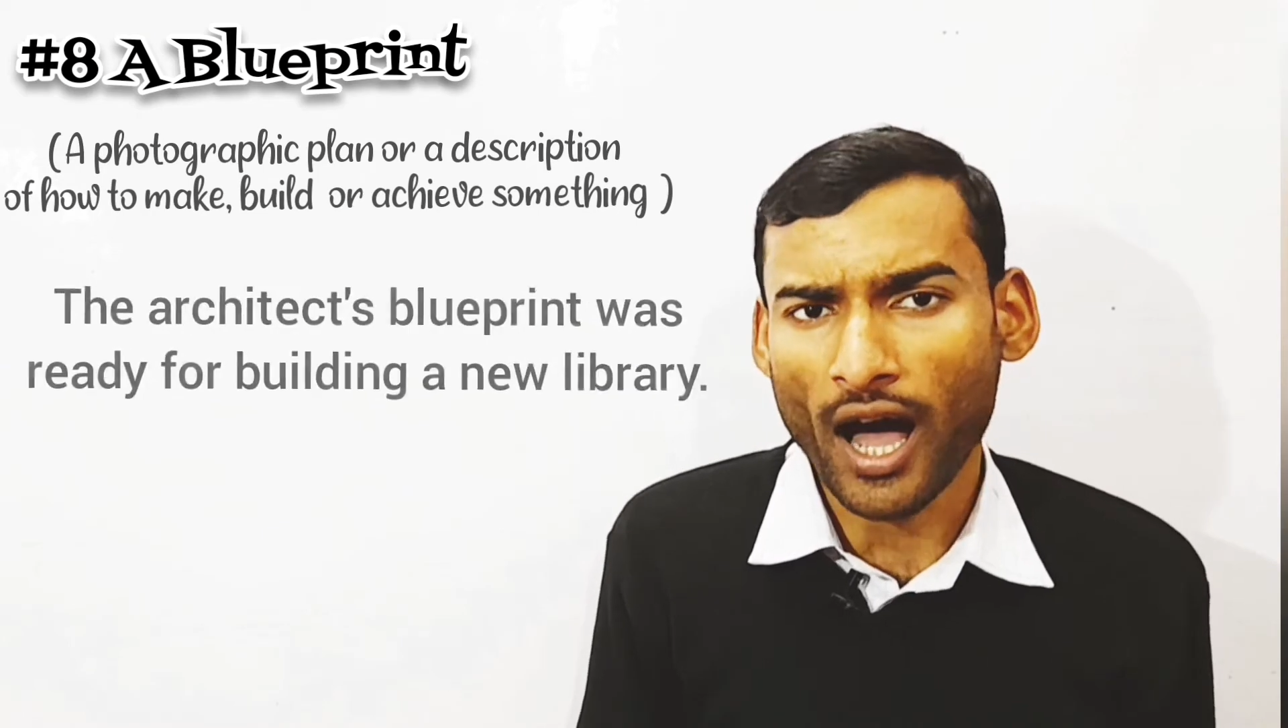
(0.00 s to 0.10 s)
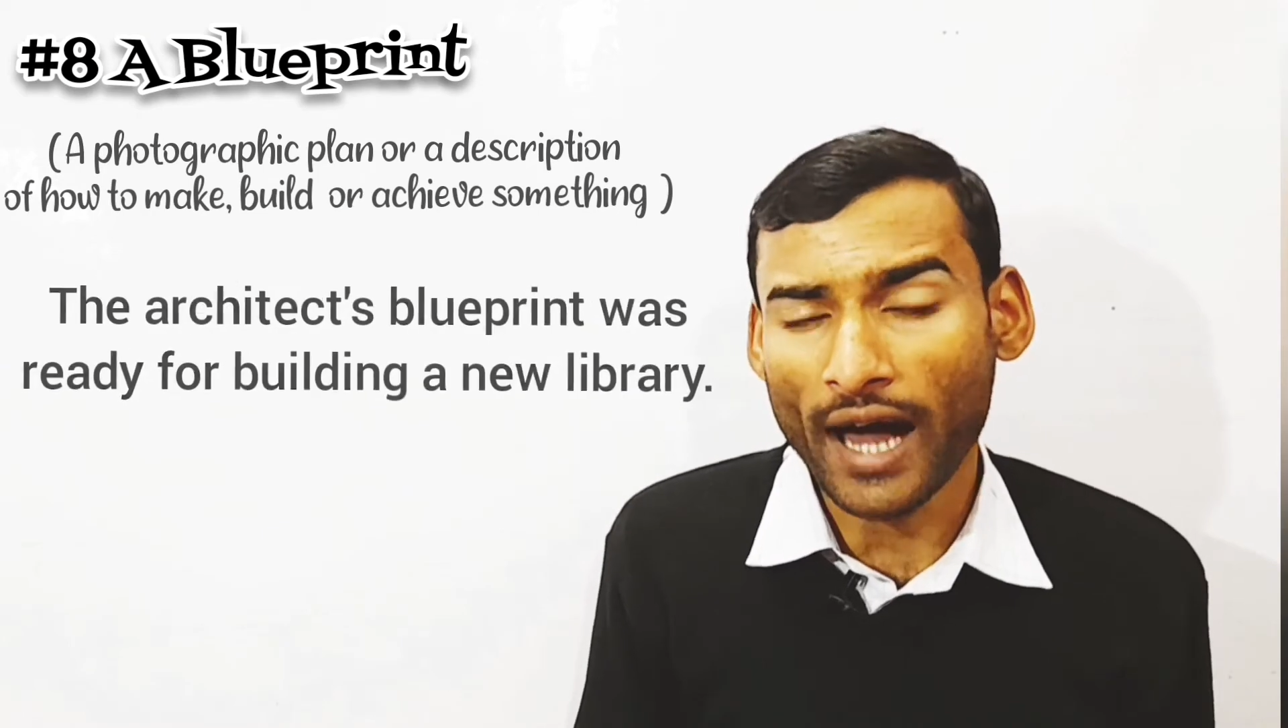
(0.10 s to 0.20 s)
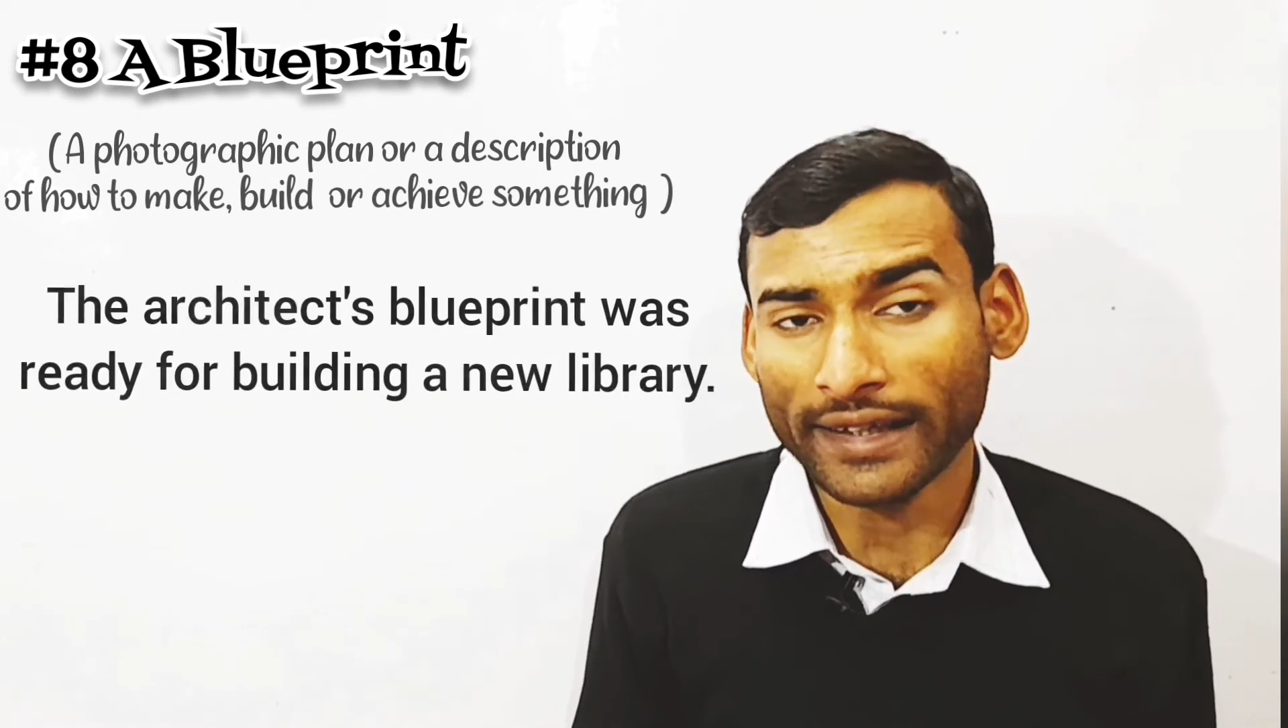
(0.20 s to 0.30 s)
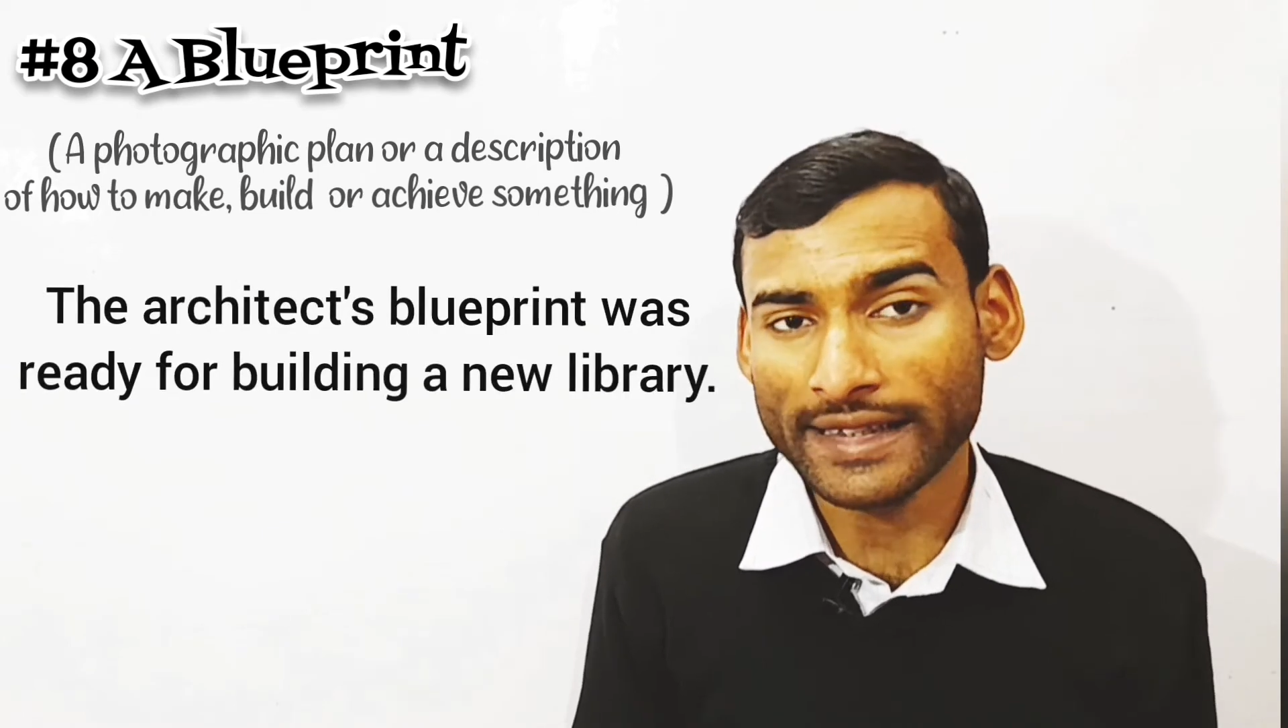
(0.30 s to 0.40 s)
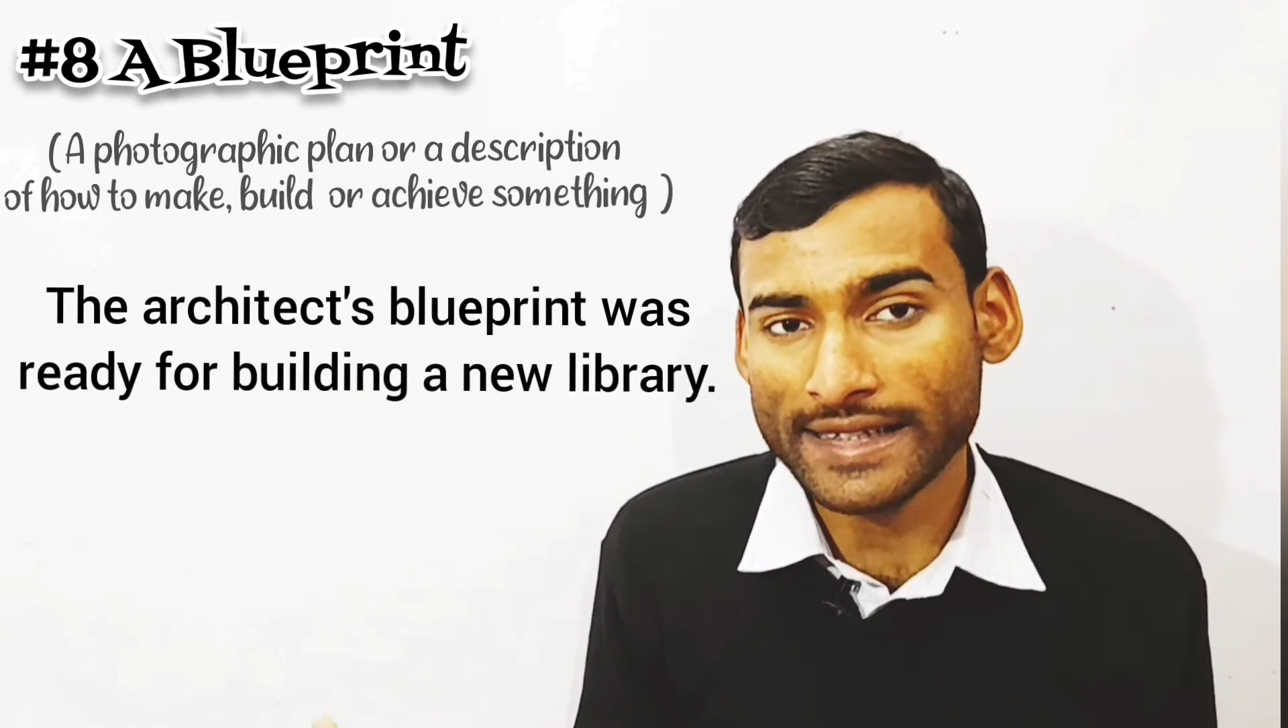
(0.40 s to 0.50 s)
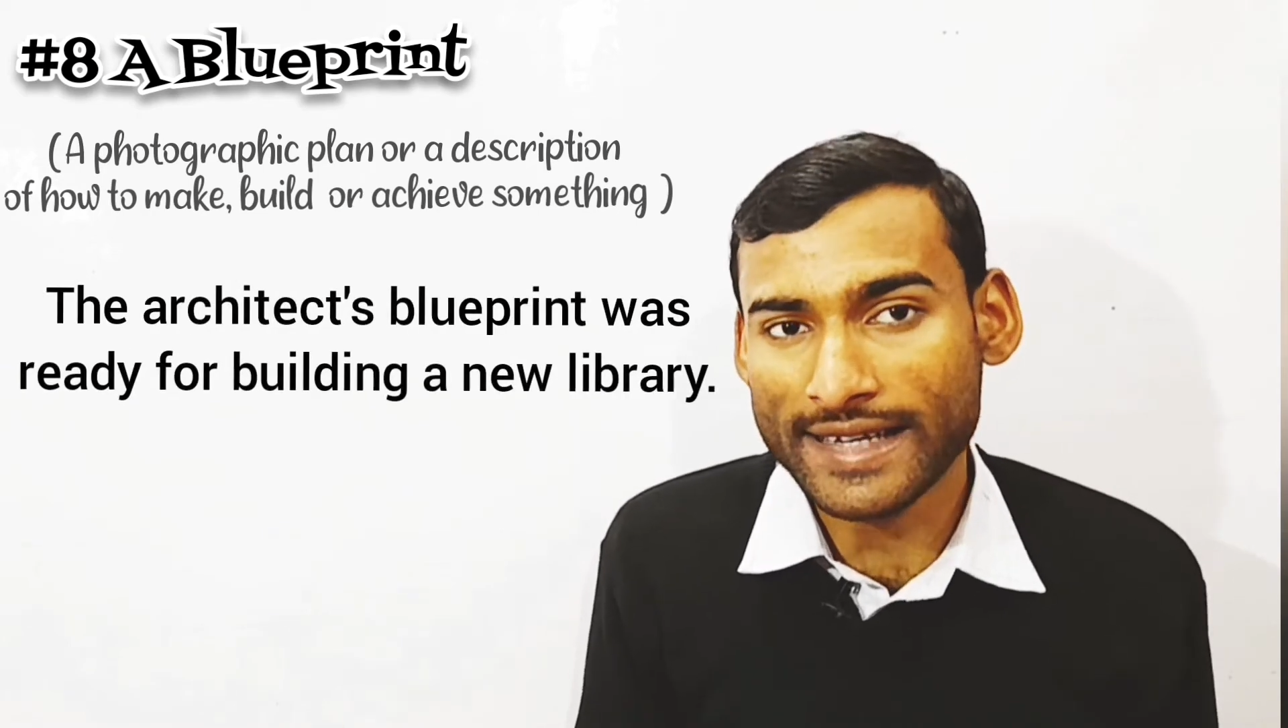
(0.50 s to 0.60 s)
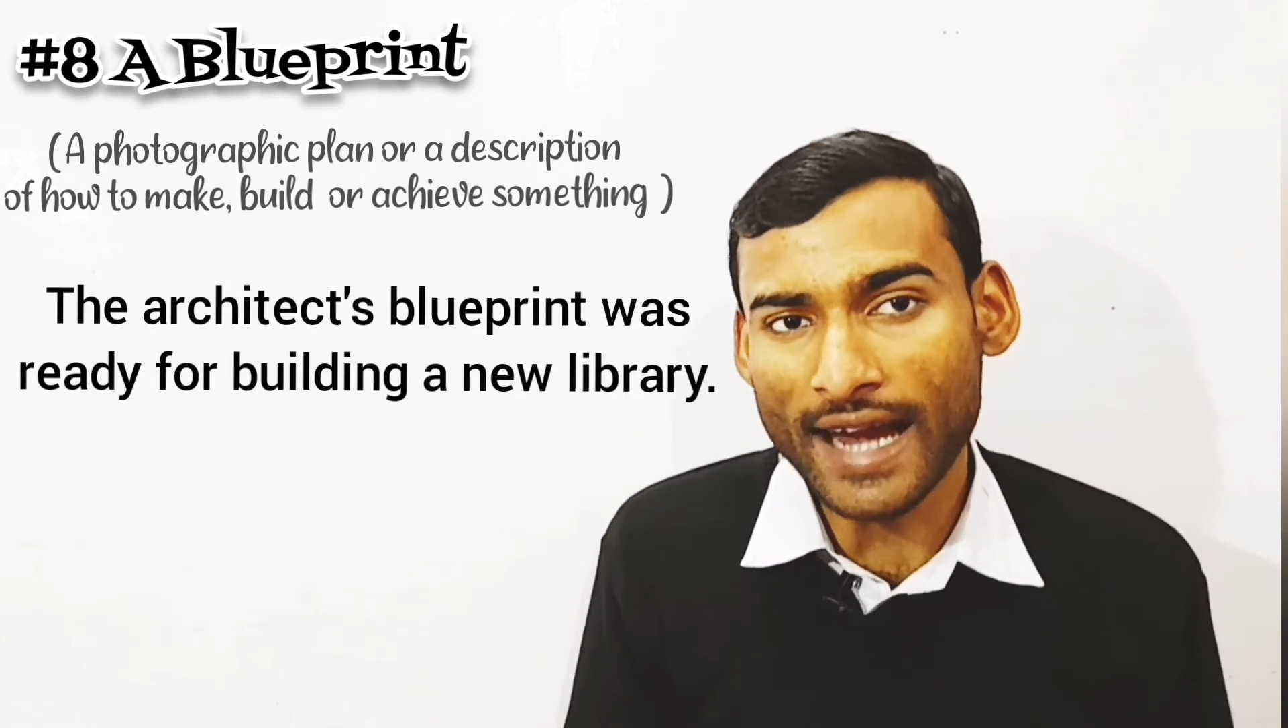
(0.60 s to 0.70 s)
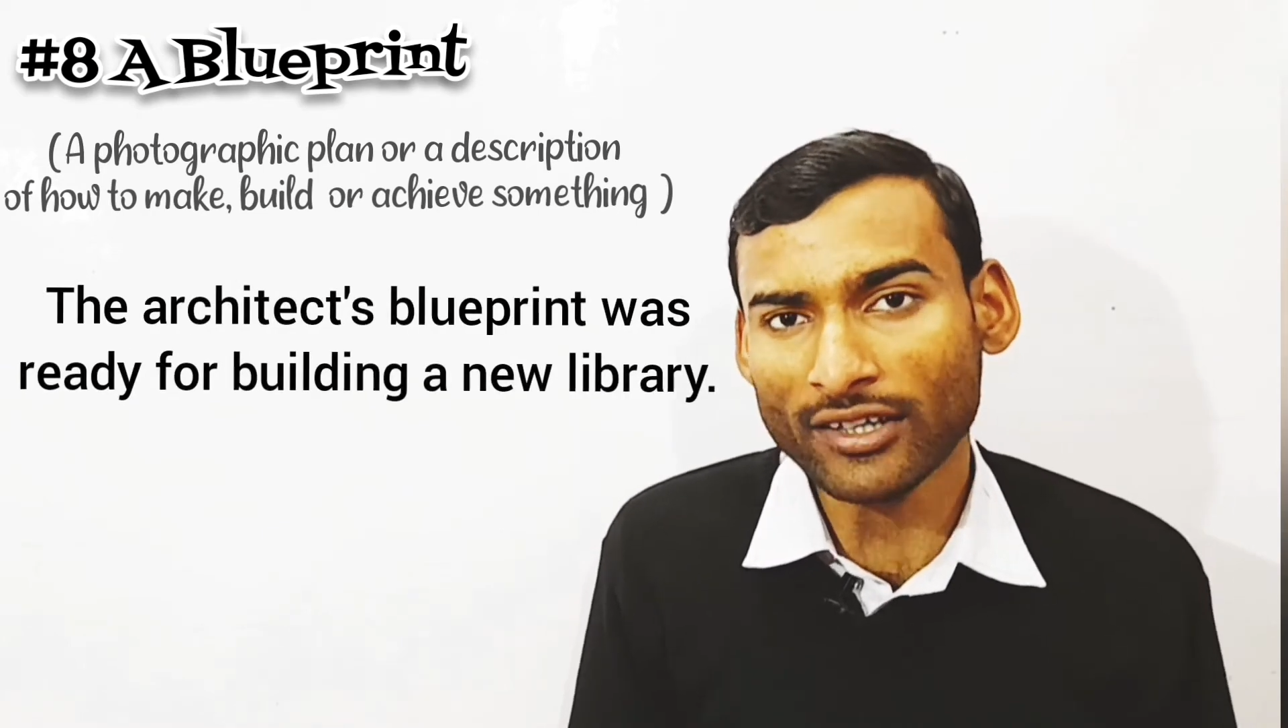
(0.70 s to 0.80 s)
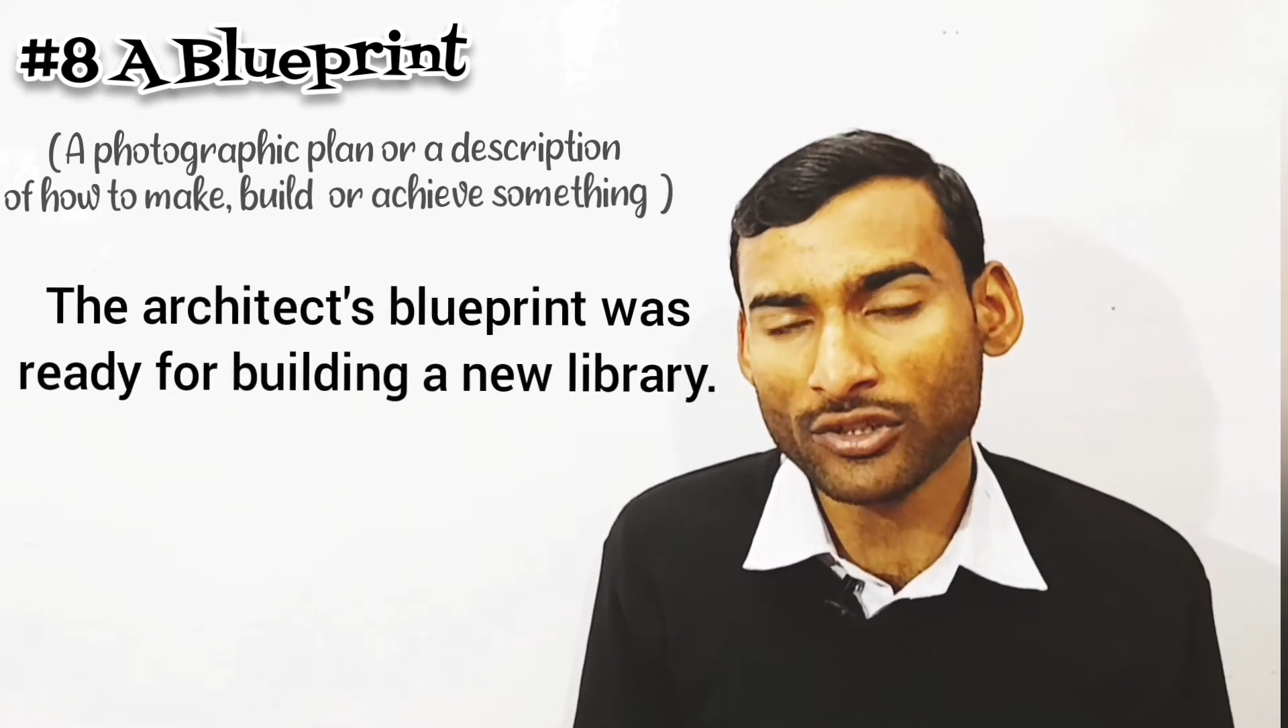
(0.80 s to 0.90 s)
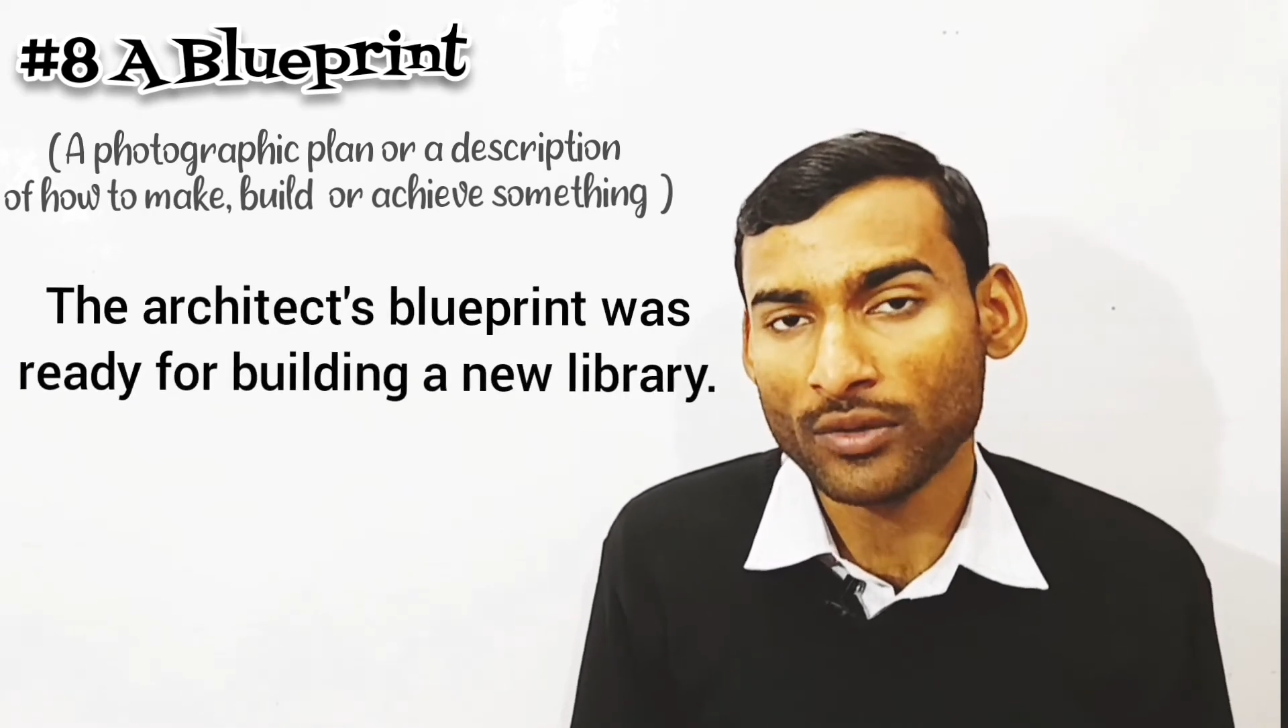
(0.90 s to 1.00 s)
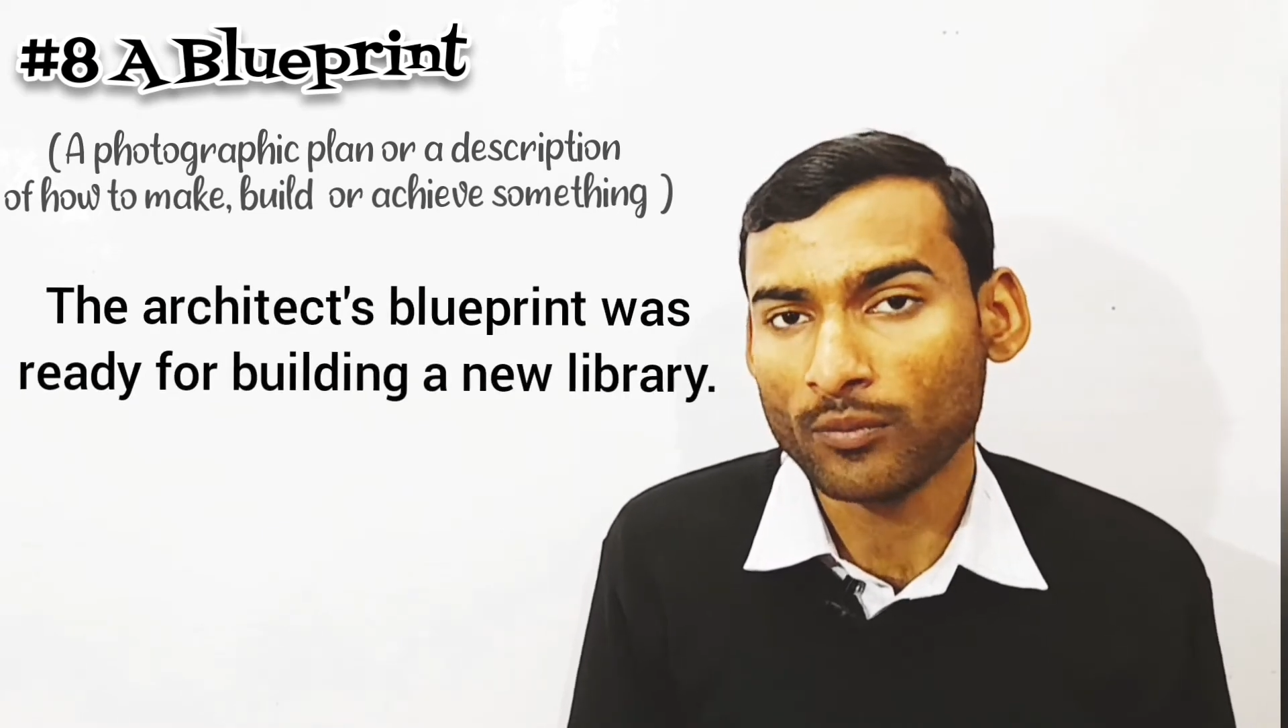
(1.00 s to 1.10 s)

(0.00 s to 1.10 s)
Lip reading: architect's